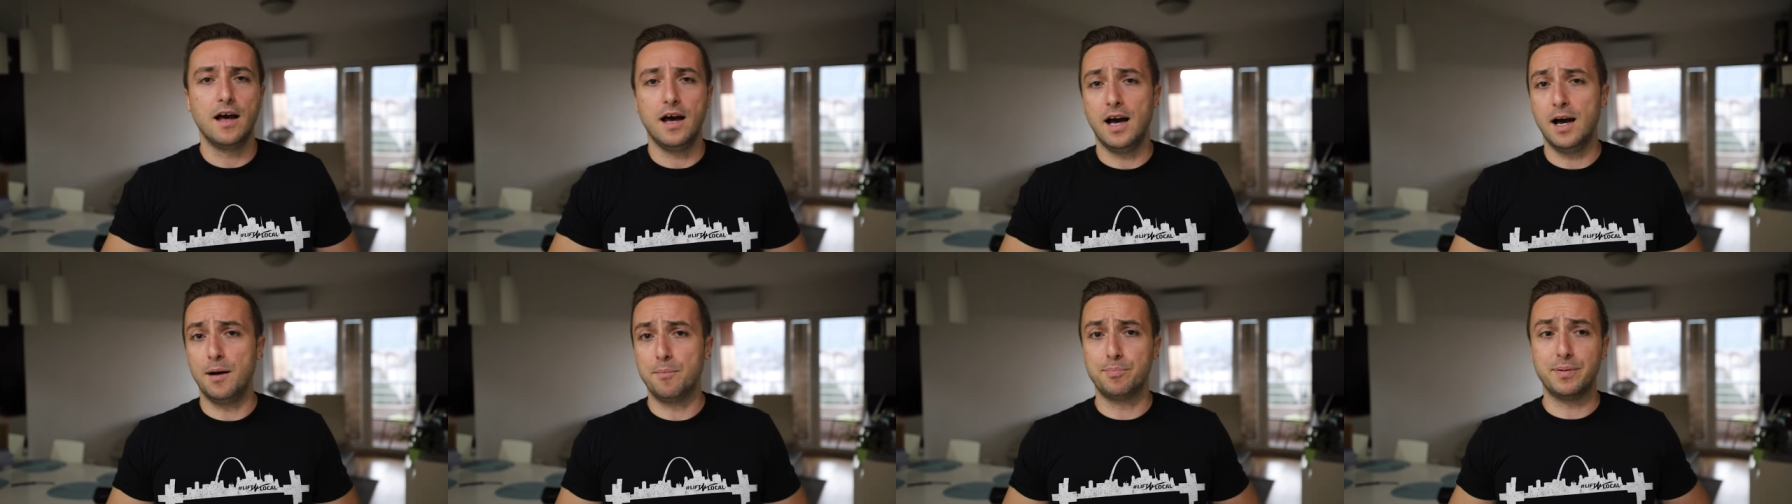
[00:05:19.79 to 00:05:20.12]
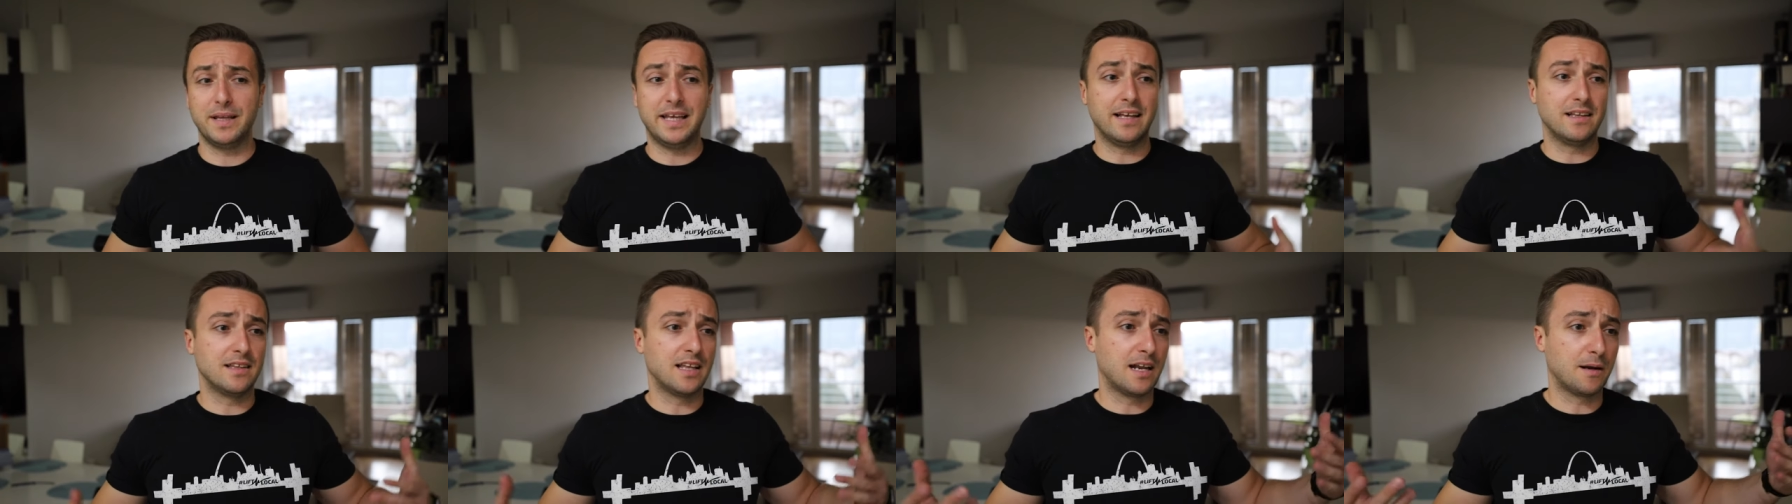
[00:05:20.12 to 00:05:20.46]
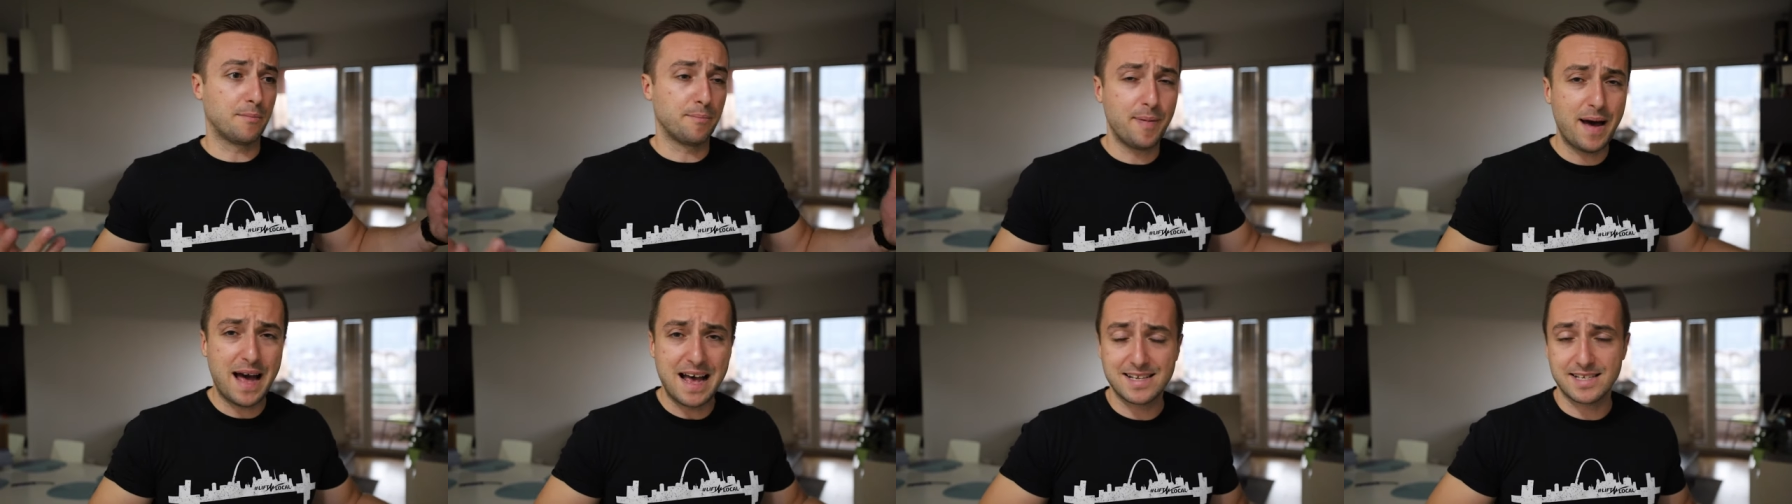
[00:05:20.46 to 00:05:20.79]
uh, playing a lot
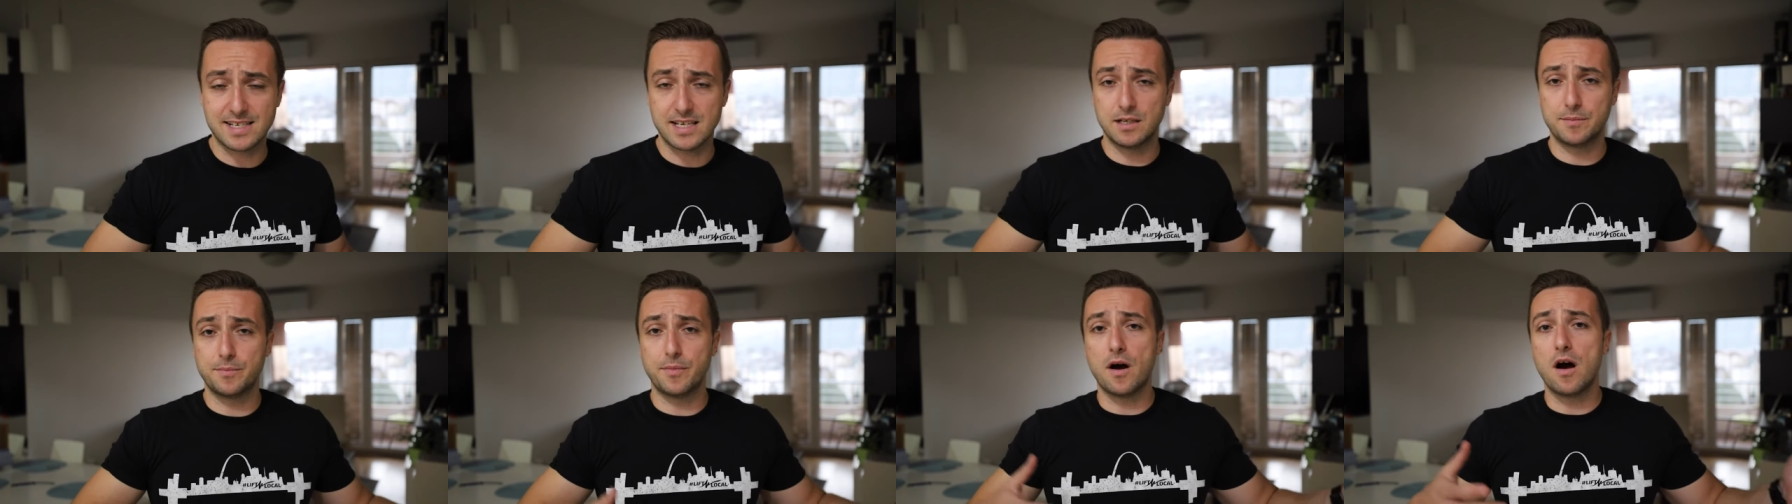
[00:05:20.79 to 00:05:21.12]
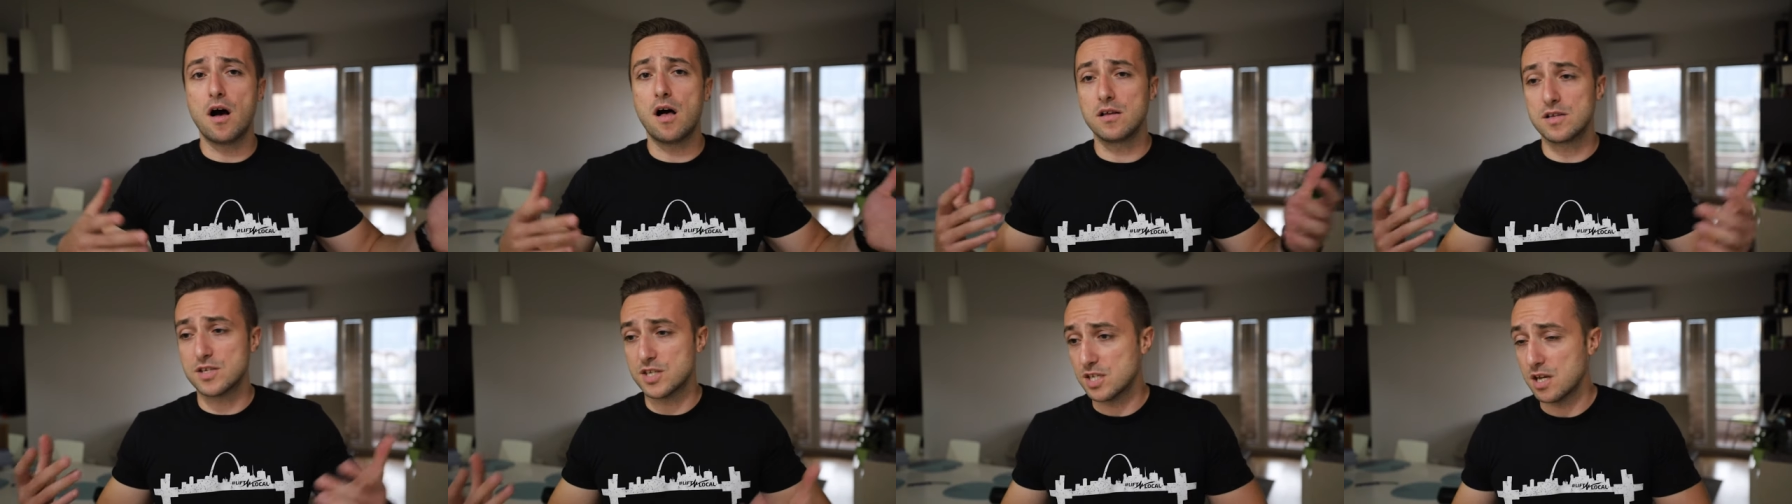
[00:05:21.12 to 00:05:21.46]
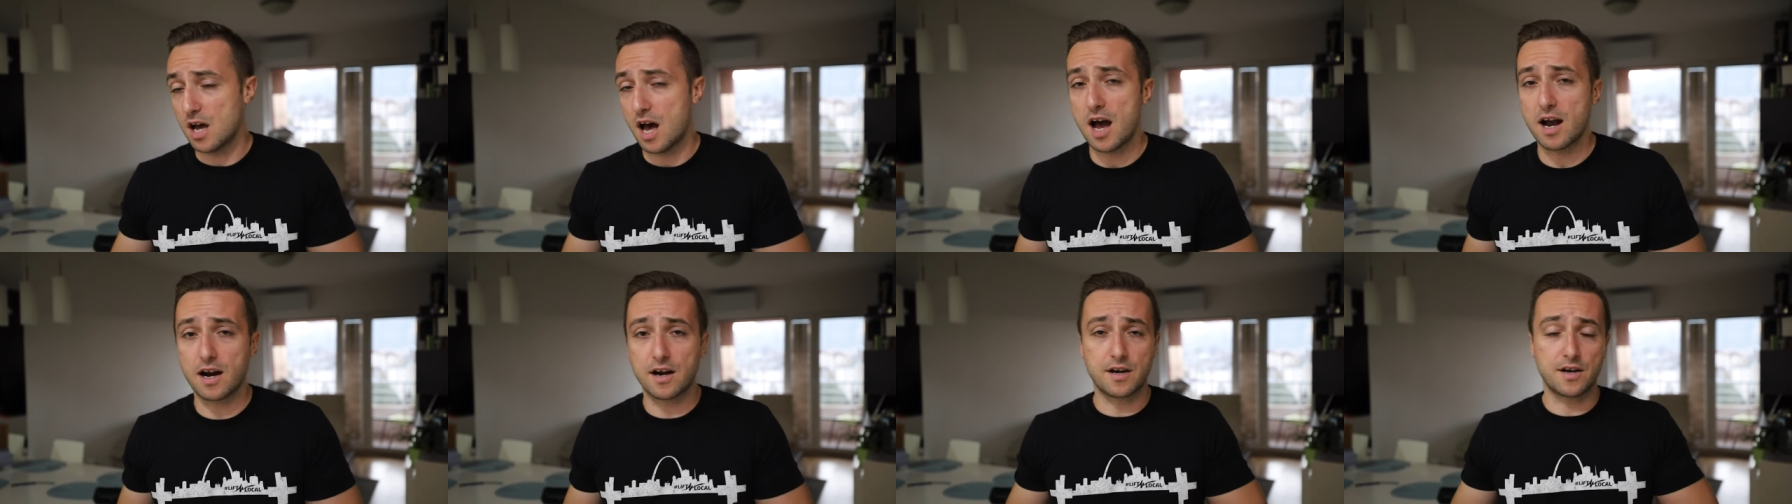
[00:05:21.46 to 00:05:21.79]
of basketball,
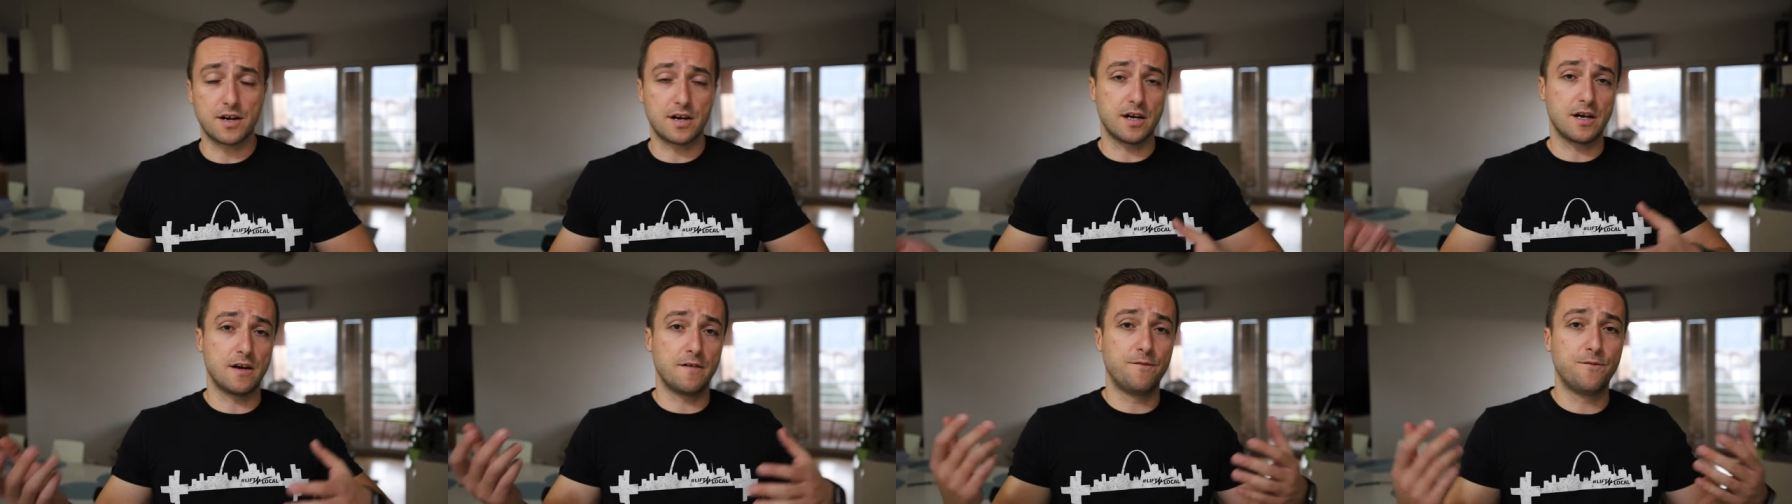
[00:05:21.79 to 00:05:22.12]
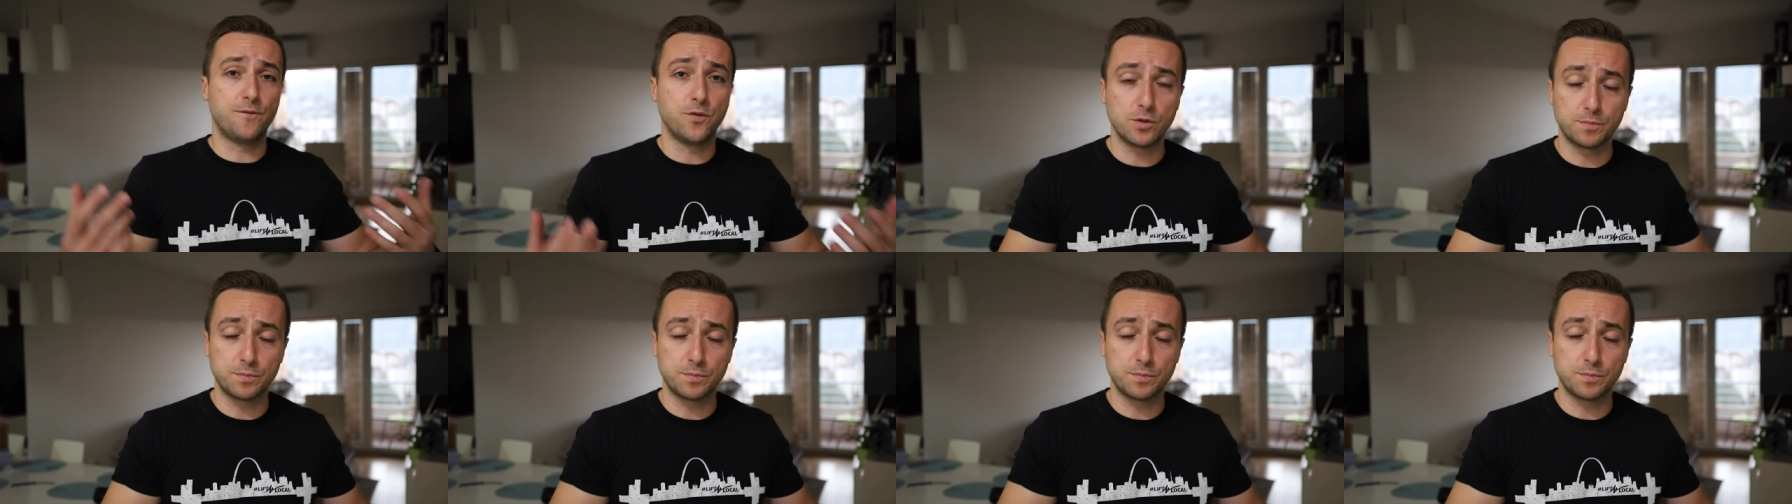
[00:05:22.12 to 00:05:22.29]
soccer,